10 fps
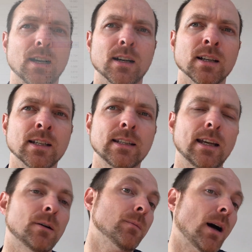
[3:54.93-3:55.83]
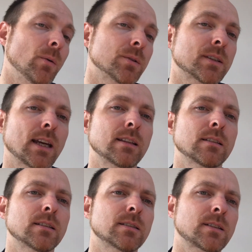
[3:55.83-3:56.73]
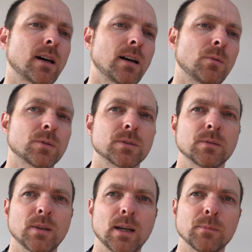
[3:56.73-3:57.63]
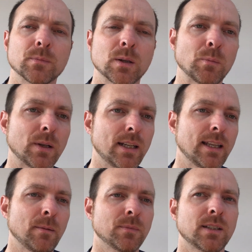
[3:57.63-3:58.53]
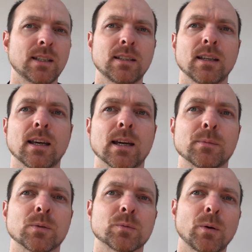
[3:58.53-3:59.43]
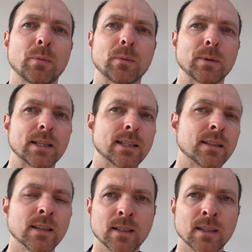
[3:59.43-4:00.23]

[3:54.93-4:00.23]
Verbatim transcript: car. Now I will say that this car wasn't completely empty. It was probably